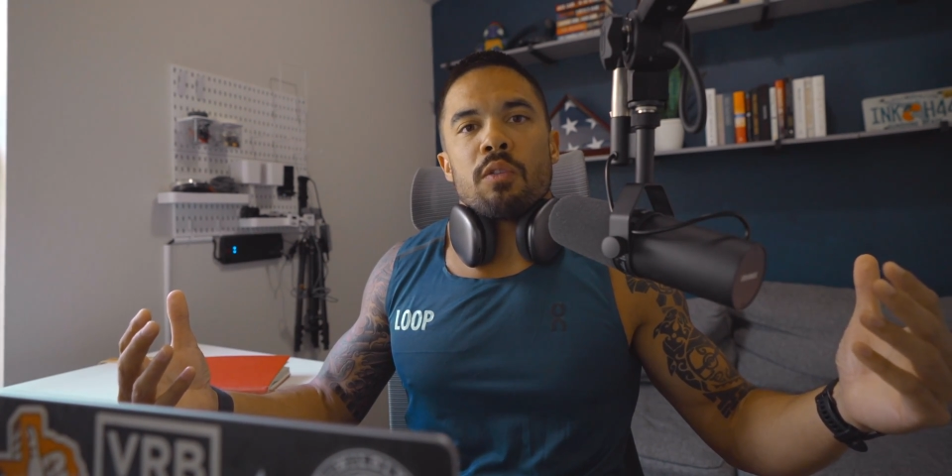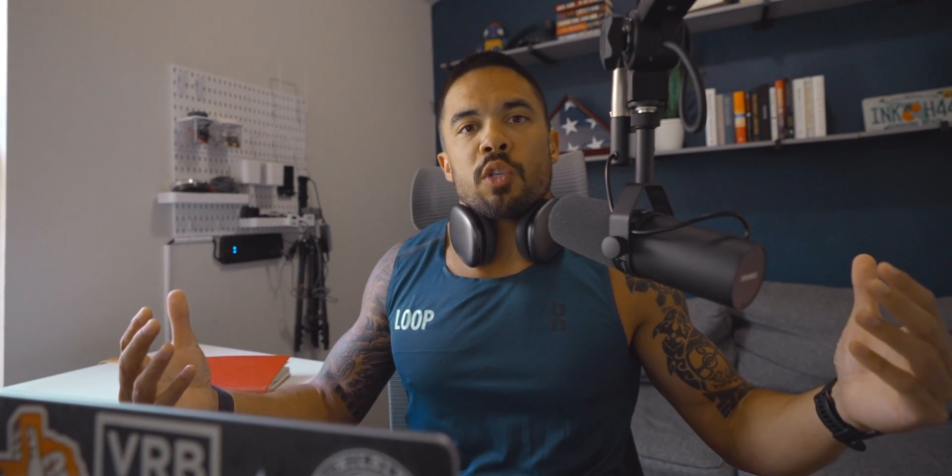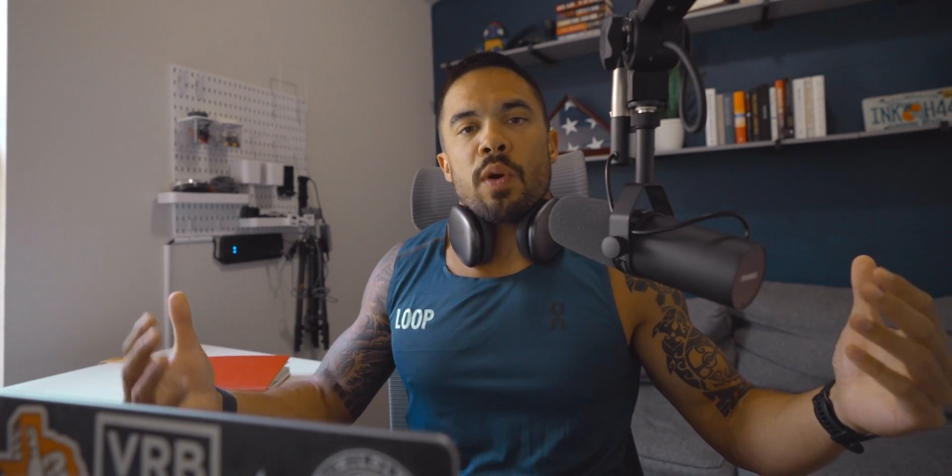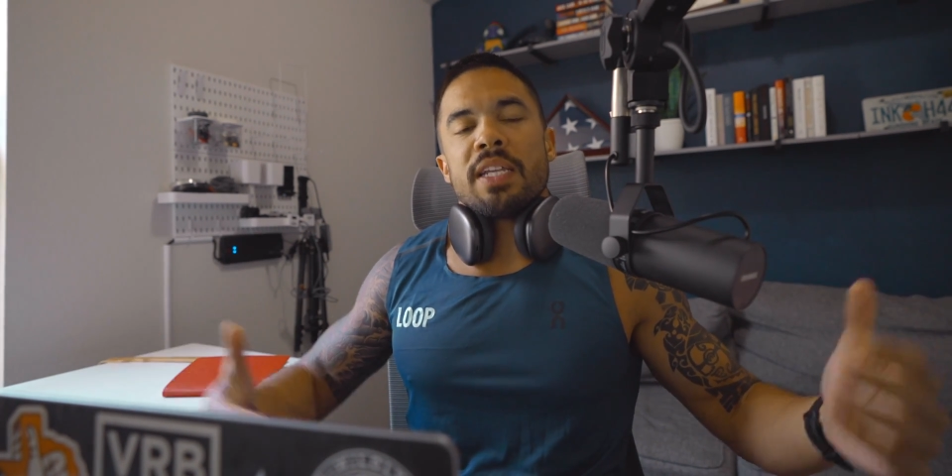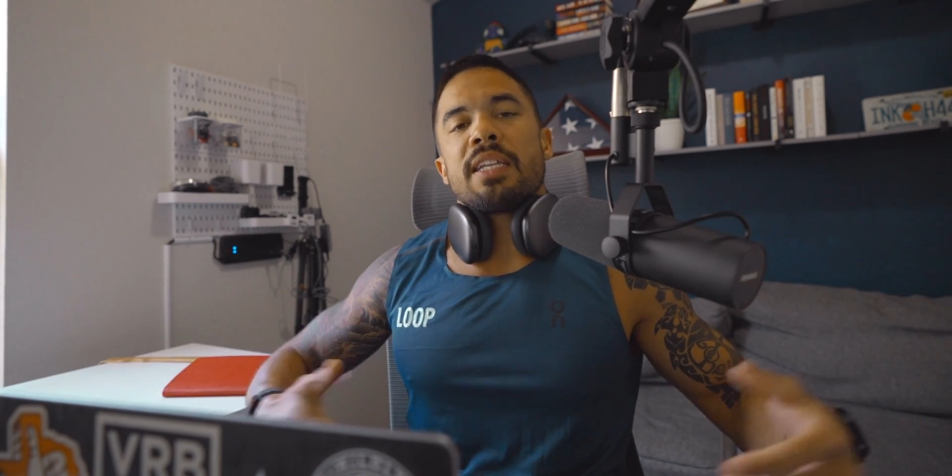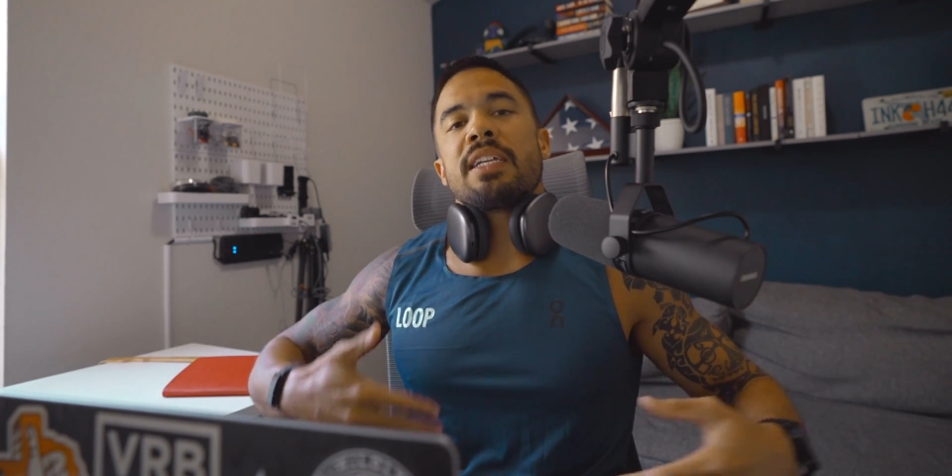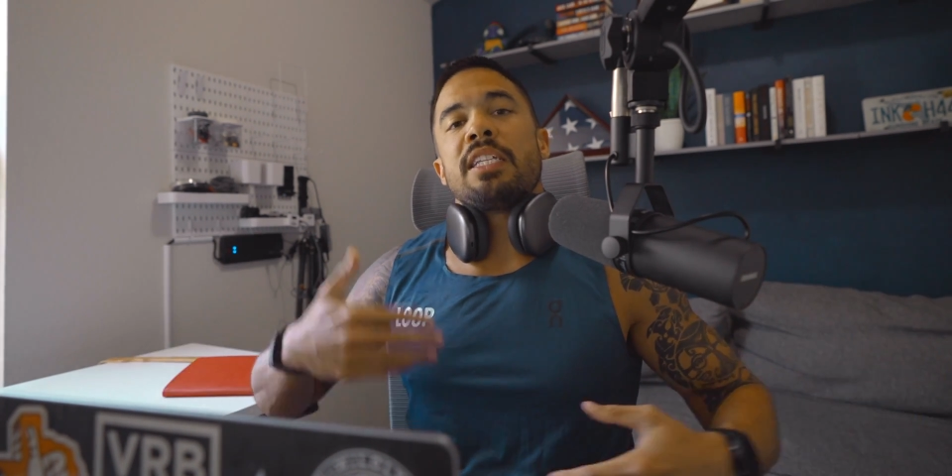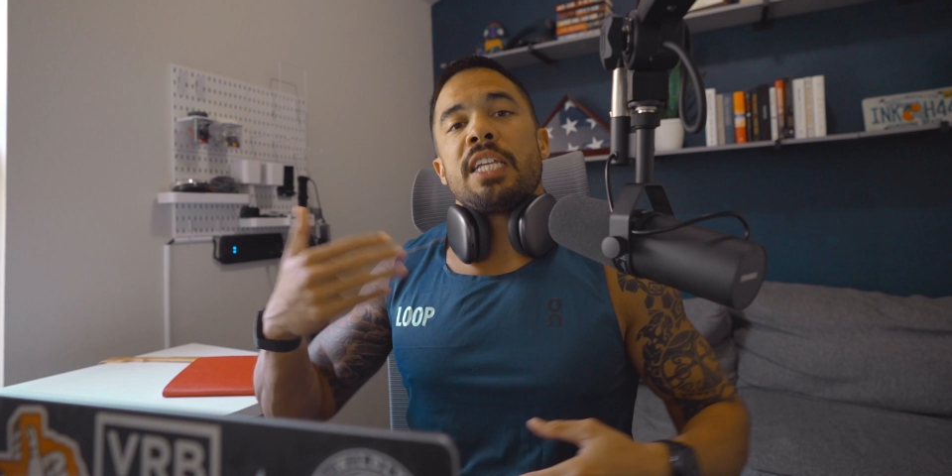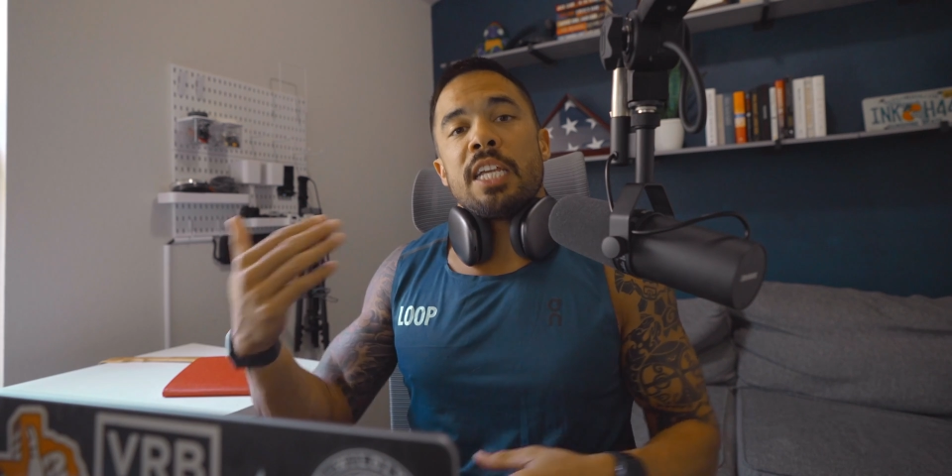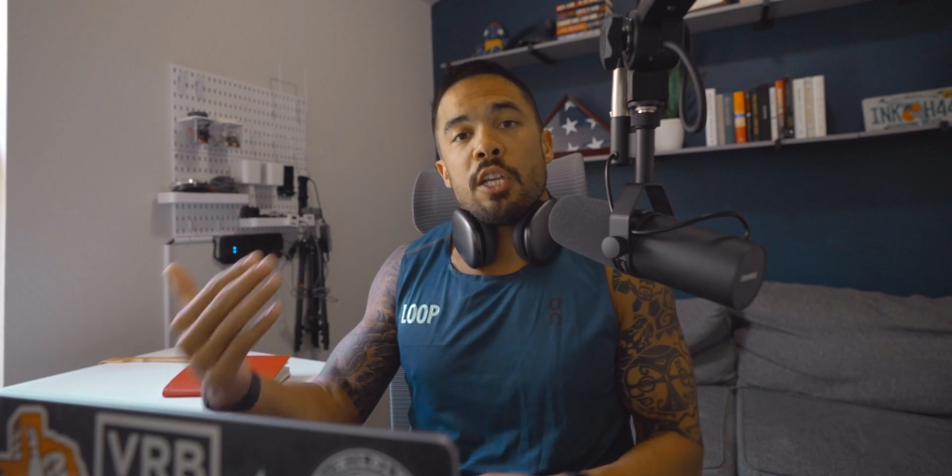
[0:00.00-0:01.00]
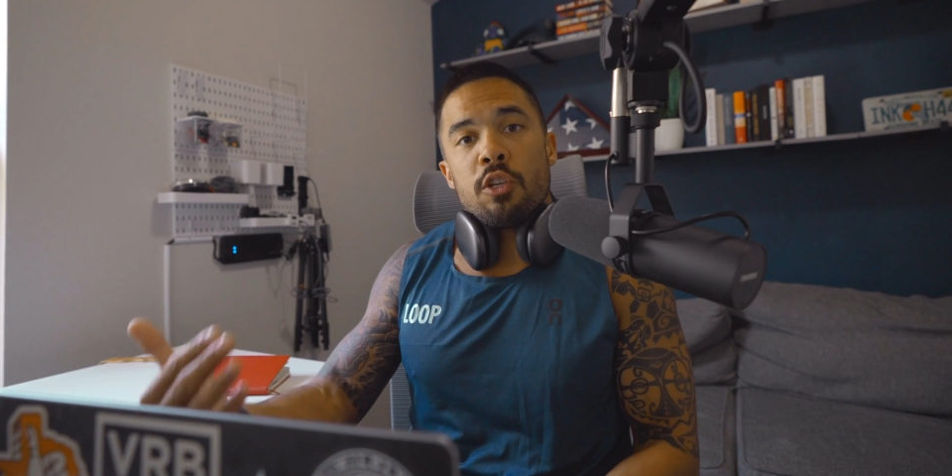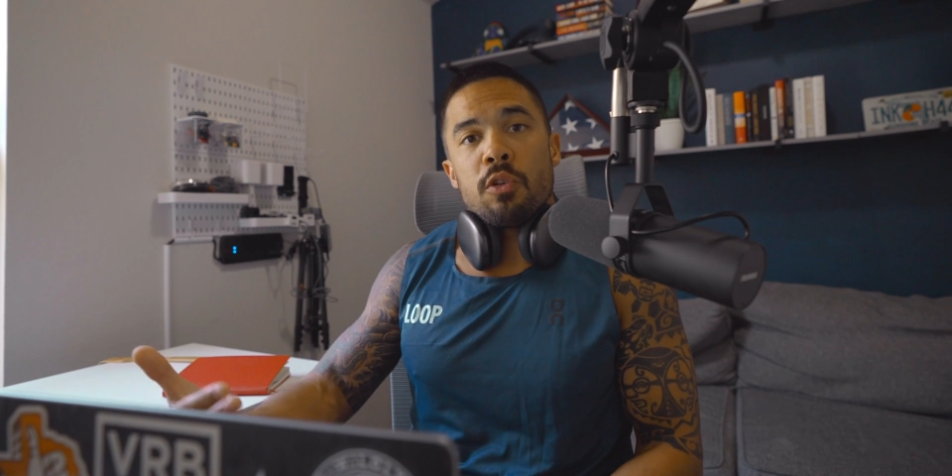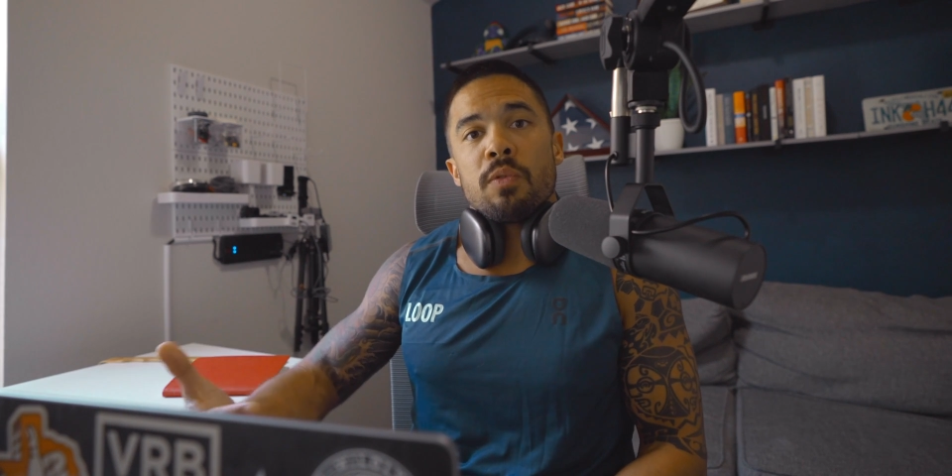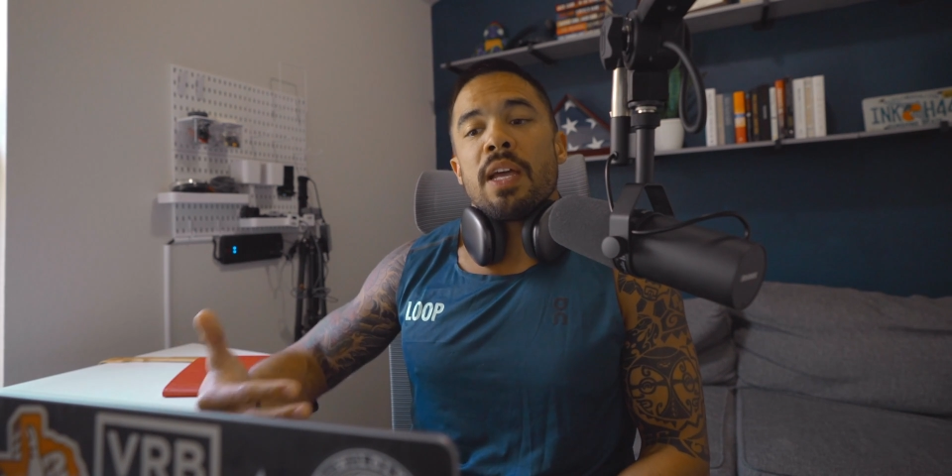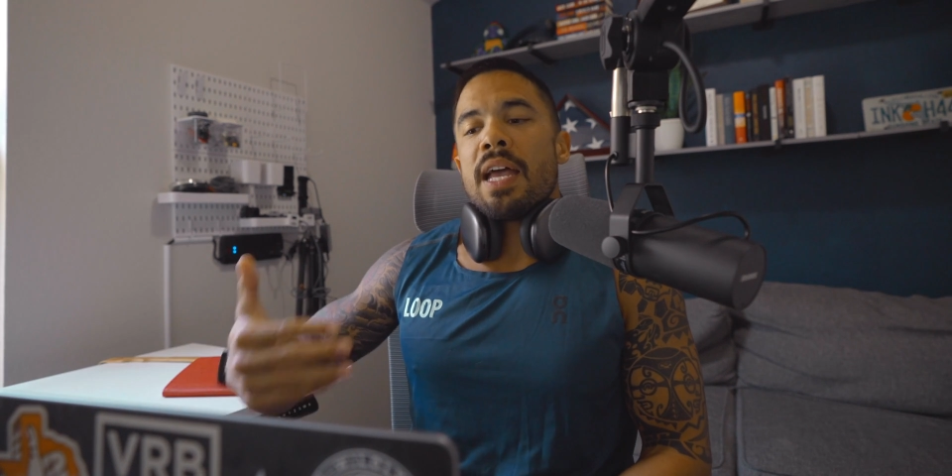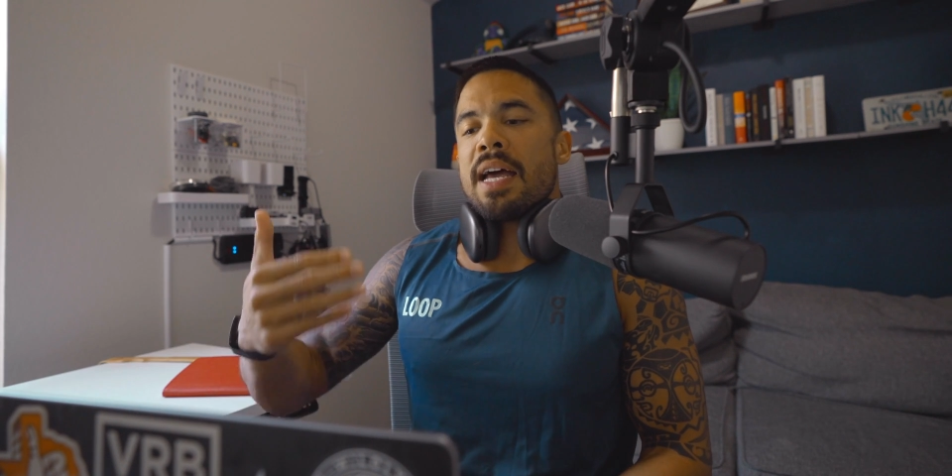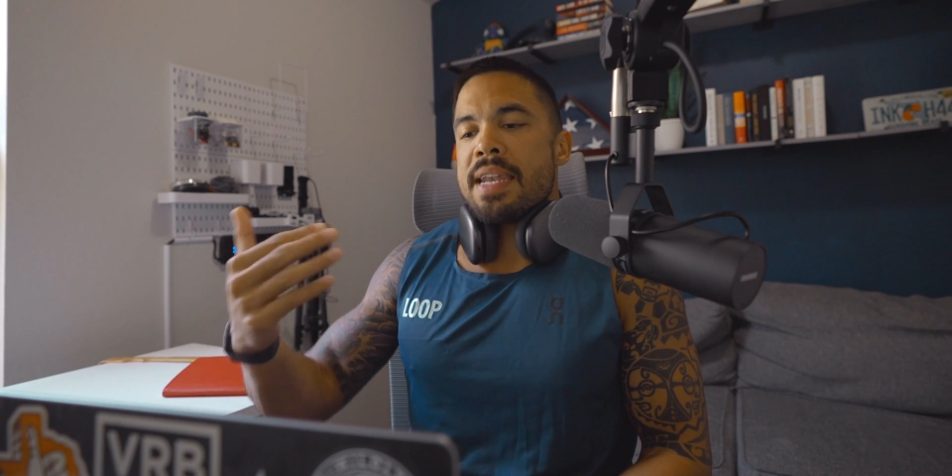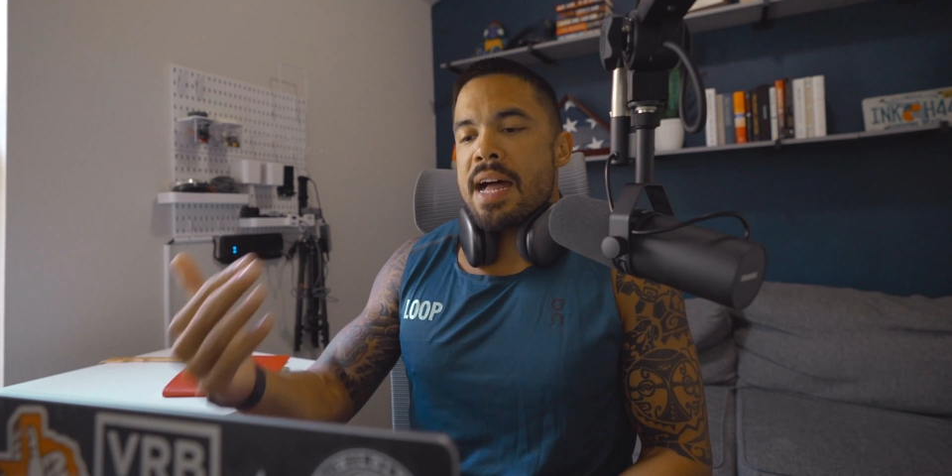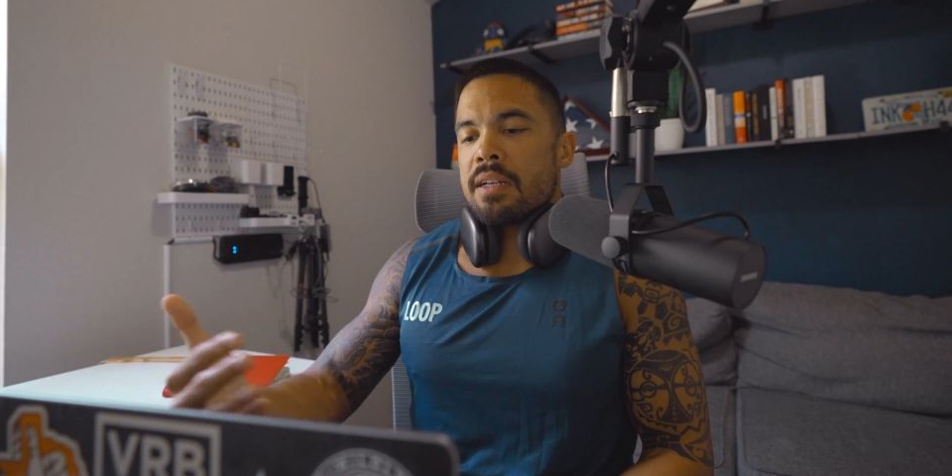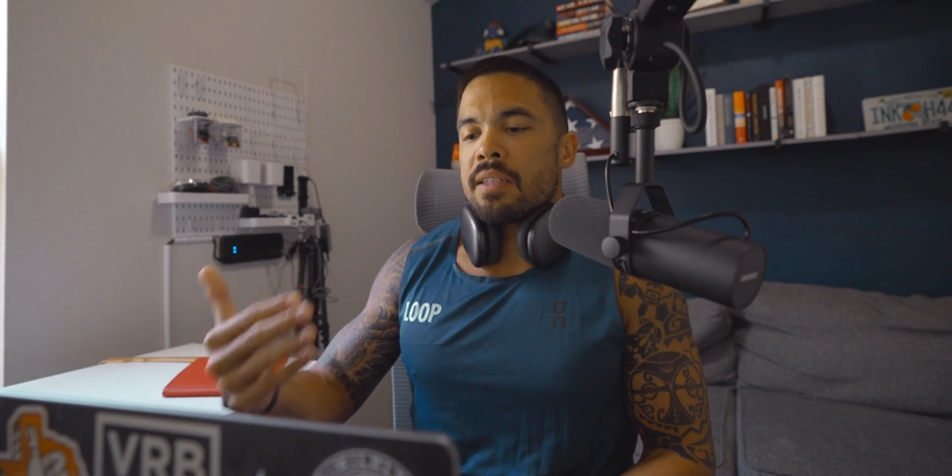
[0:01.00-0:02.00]
So I did continued
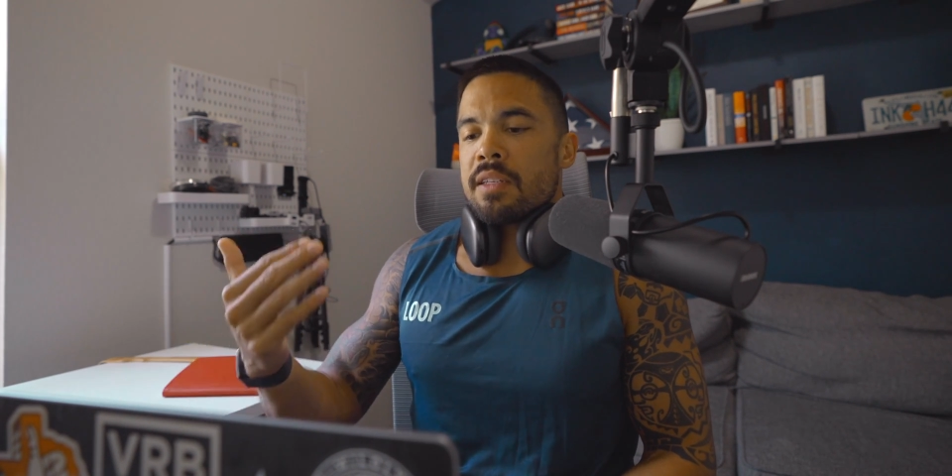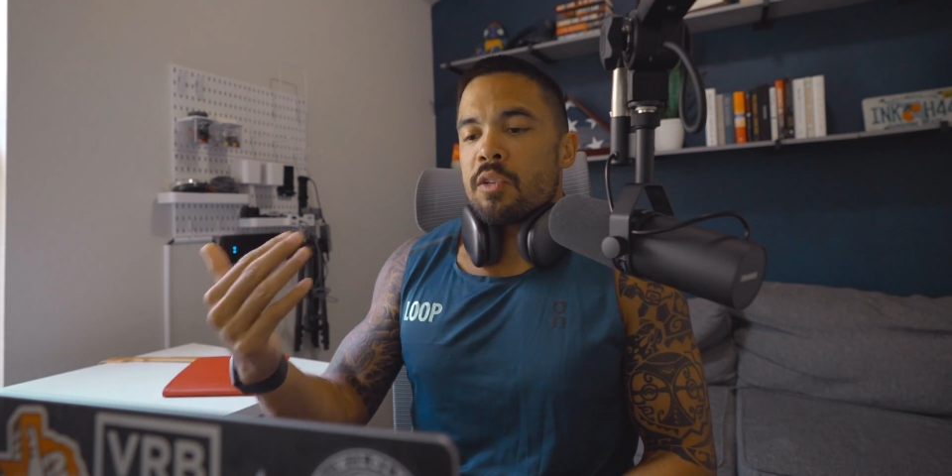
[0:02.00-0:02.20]
analysis